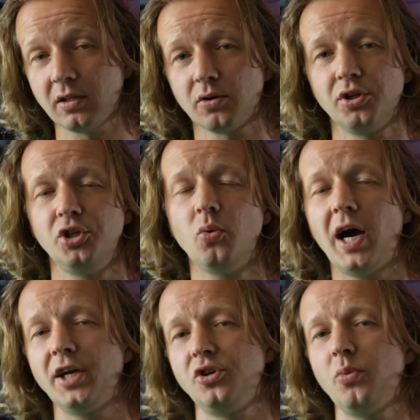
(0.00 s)
learn
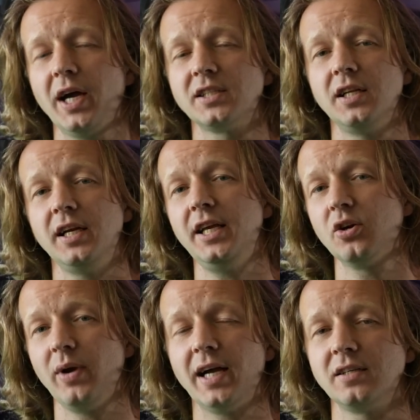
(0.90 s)
UI, UX in an
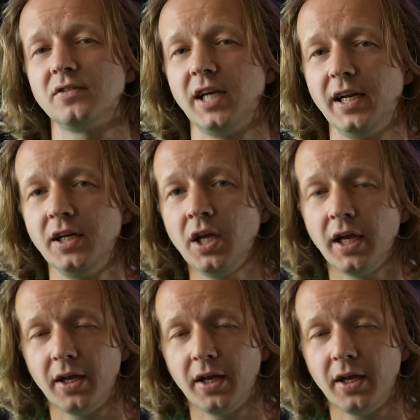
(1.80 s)
interactive setting.